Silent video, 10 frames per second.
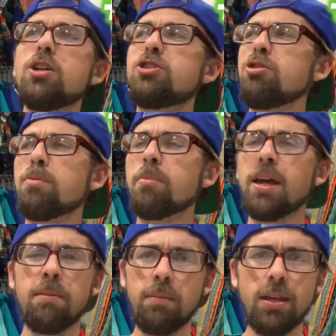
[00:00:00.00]

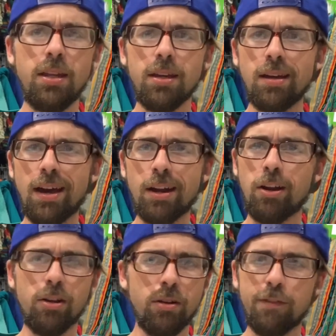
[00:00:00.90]
Superman Media. I don't
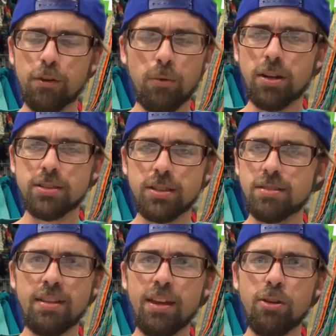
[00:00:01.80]
know. If you're watching this,
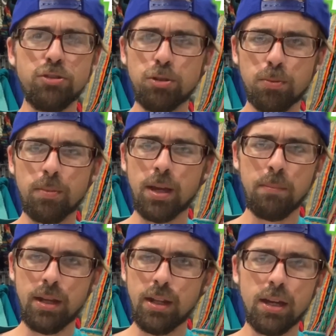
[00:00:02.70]
thank you, Superman
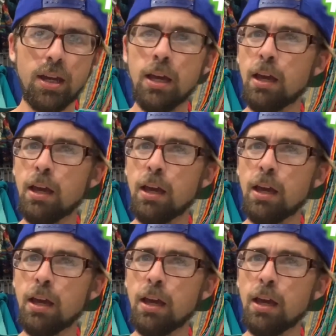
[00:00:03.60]
Media,